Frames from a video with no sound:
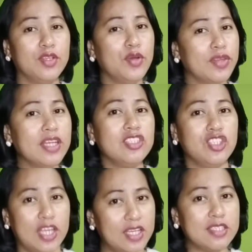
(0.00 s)
do you think
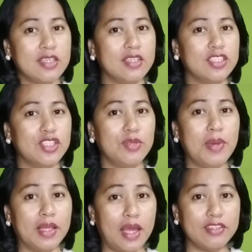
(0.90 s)
Jason should
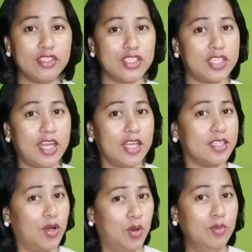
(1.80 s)
be allowed to stay at
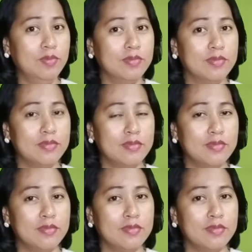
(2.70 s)
home?
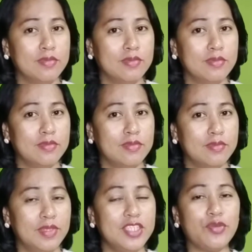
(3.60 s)

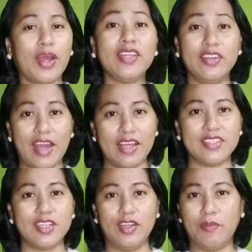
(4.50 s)
Please write your
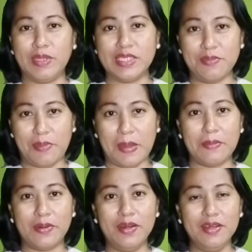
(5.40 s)
answer on a piece of
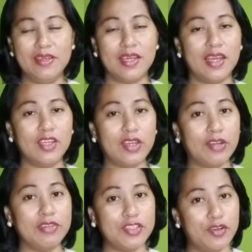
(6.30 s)
paper and you
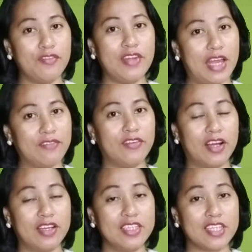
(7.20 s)
can reserve that for
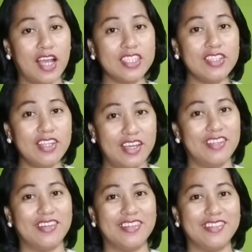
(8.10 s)
our discussion
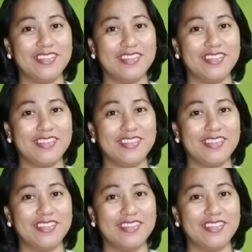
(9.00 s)
later.